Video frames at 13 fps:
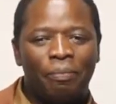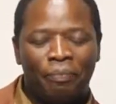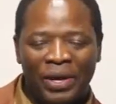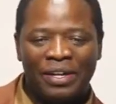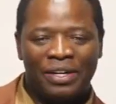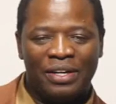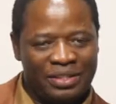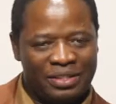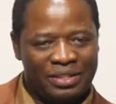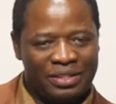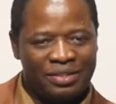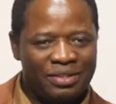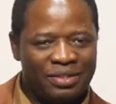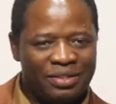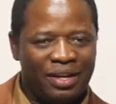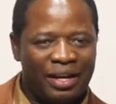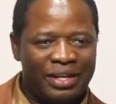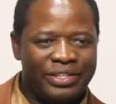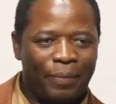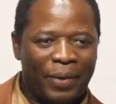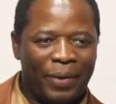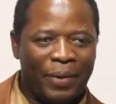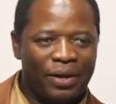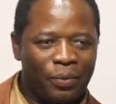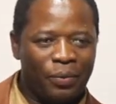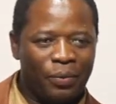building a
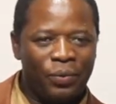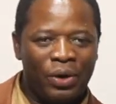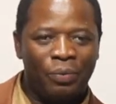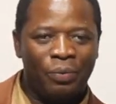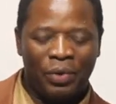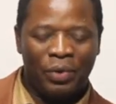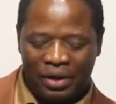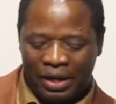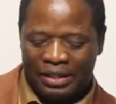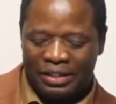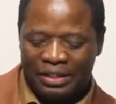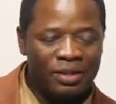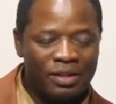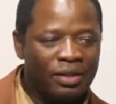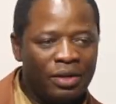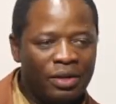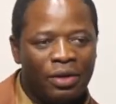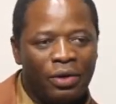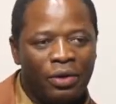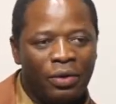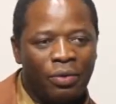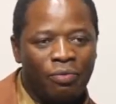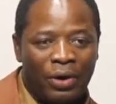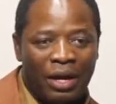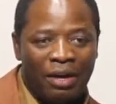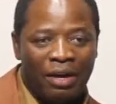tabernacle. We won't be renting
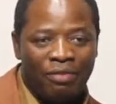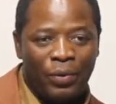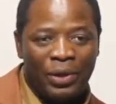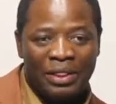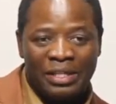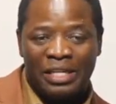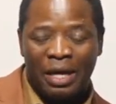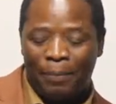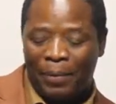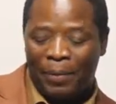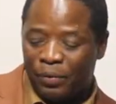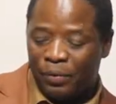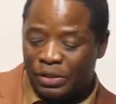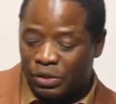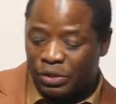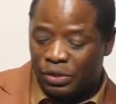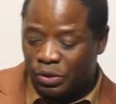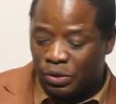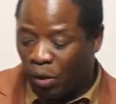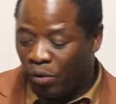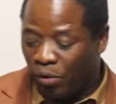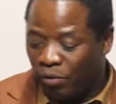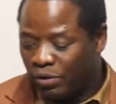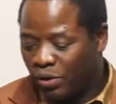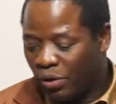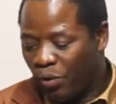forever. When this tabernacle is
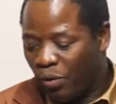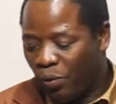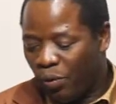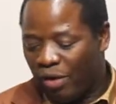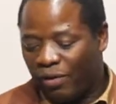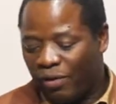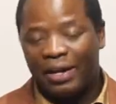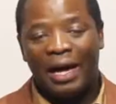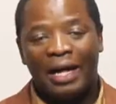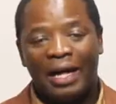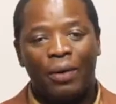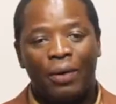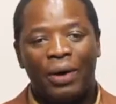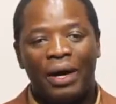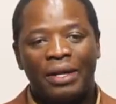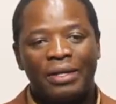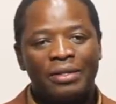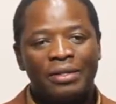dissolved, we have another one